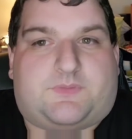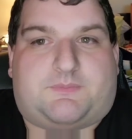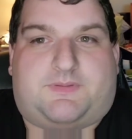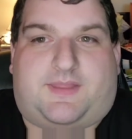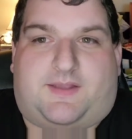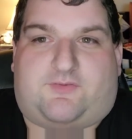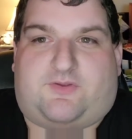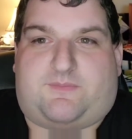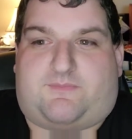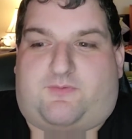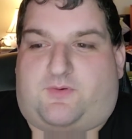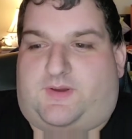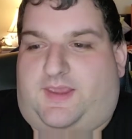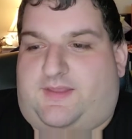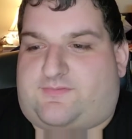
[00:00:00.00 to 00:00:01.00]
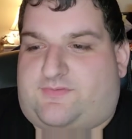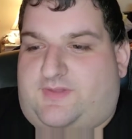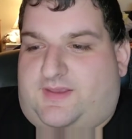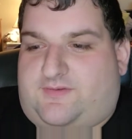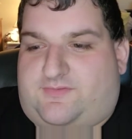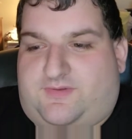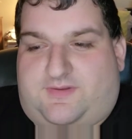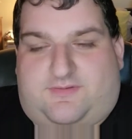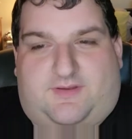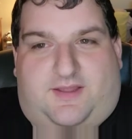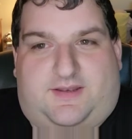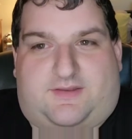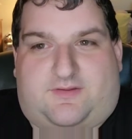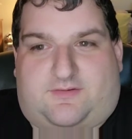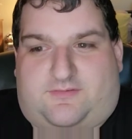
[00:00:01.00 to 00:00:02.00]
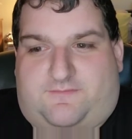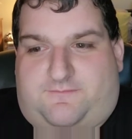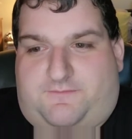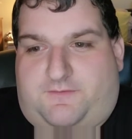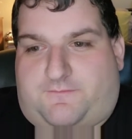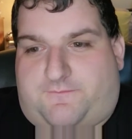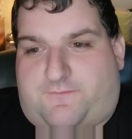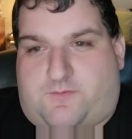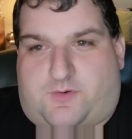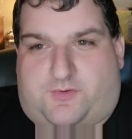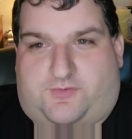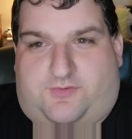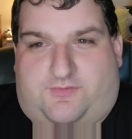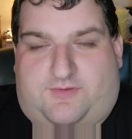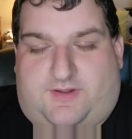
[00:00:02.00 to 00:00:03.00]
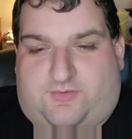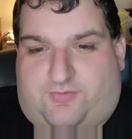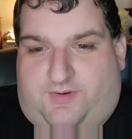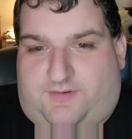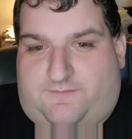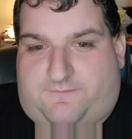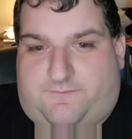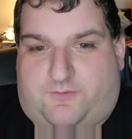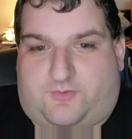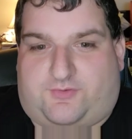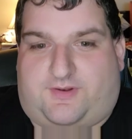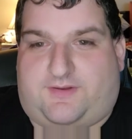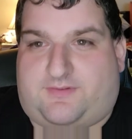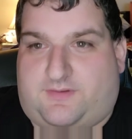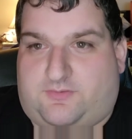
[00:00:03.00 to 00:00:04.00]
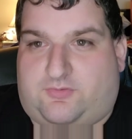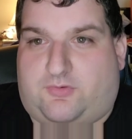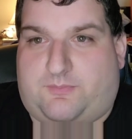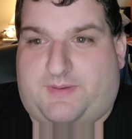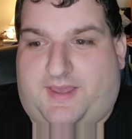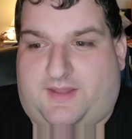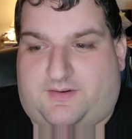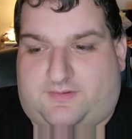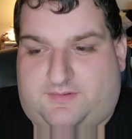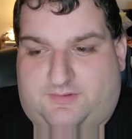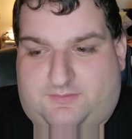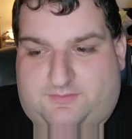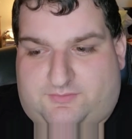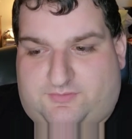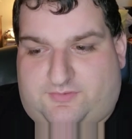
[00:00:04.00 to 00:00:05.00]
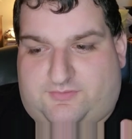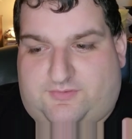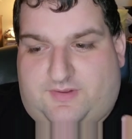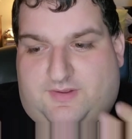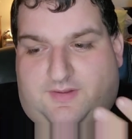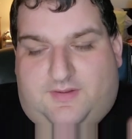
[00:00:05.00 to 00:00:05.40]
like I said before, it's nicely done. It doesn't feel forced. It's not trying to force anything too bad on you. It's just